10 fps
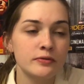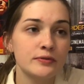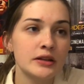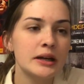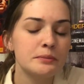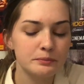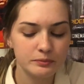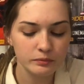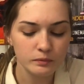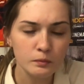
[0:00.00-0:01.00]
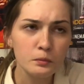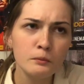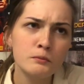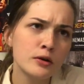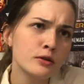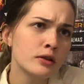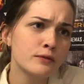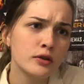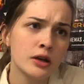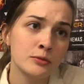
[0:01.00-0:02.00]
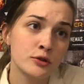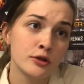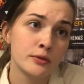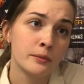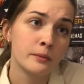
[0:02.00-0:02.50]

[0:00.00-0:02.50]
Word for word: Fine, but only if you come too.